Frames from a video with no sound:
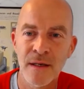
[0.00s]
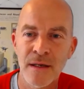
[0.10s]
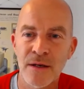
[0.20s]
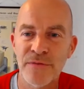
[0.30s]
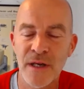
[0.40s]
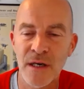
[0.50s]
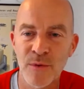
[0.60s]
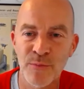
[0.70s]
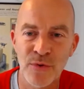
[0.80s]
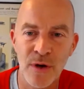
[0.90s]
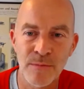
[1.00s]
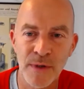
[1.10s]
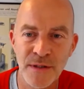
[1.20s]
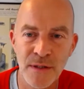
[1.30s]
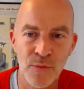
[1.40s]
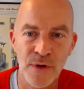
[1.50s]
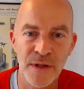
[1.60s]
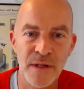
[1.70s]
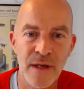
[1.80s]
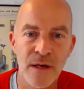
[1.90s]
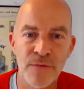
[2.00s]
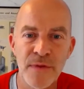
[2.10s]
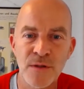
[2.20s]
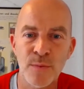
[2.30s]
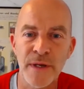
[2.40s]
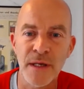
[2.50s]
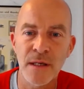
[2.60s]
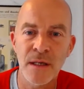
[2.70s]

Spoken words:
available probably somewhere at the end of this week.